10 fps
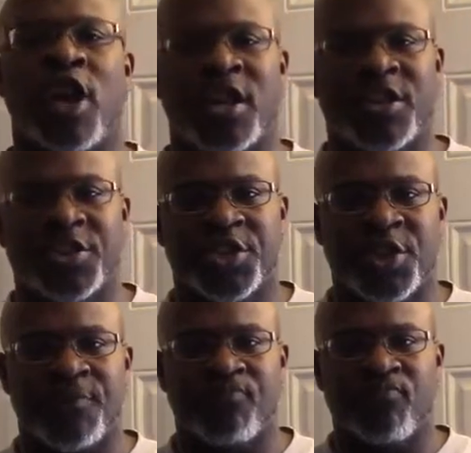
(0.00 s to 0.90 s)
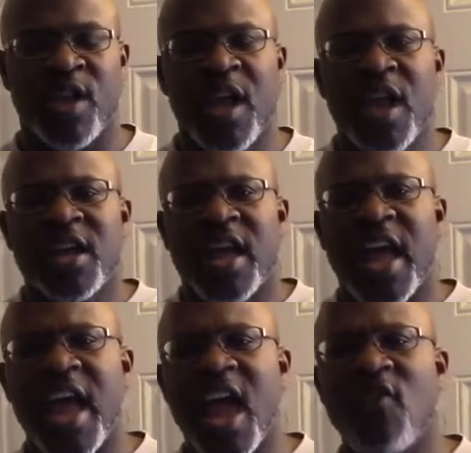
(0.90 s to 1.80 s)
or understood.
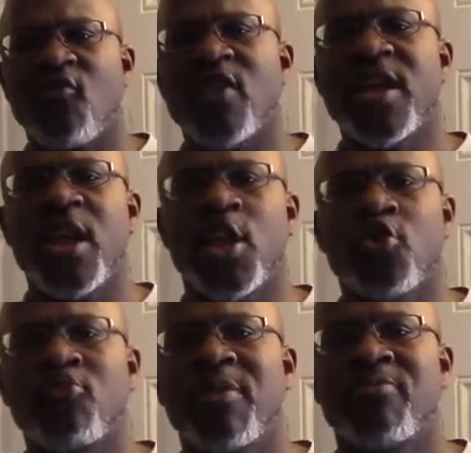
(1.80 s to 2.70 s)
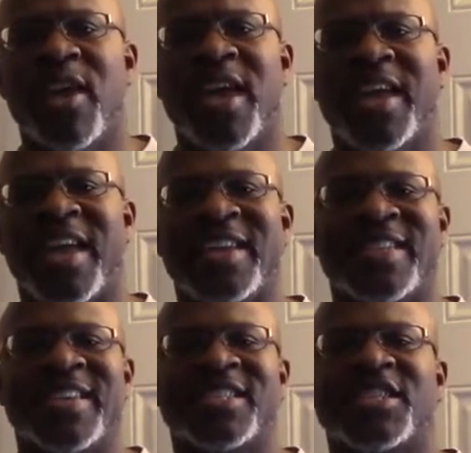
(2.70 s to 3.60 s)
Every human being is
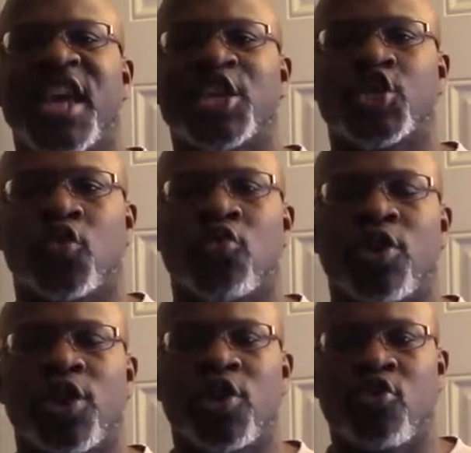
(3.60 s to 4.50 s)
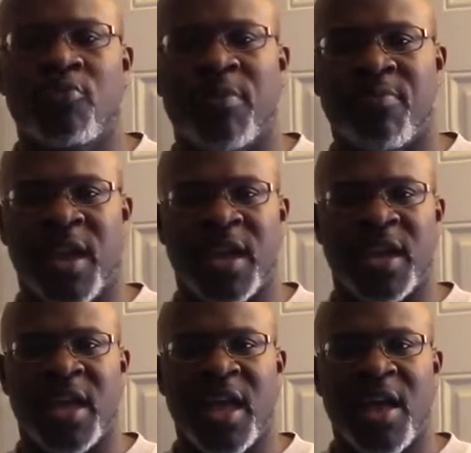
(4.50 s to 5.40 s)
a sexual human being.
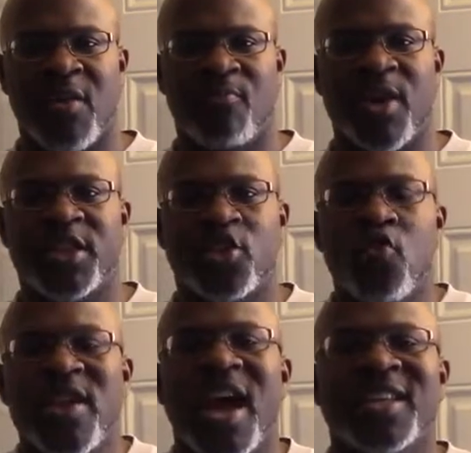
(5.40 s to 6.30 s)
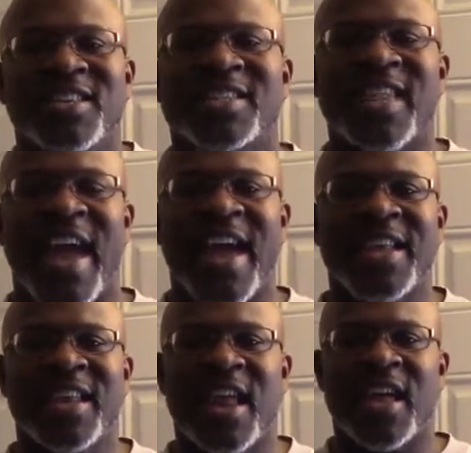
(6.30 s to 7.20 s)
But do we
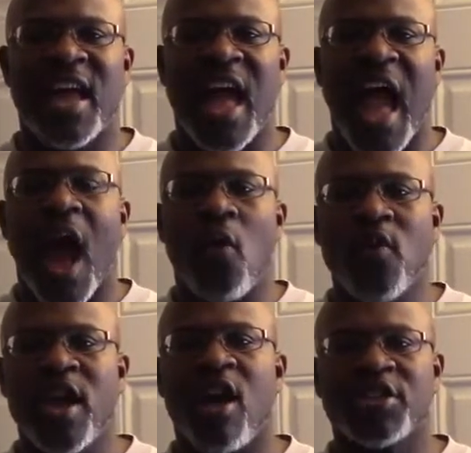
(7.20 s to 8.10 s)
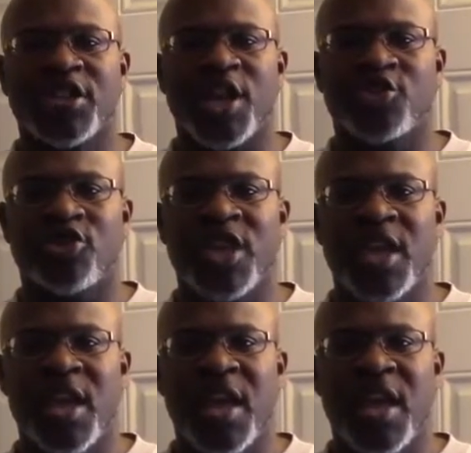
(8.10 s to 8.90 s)
understand how we are sexually?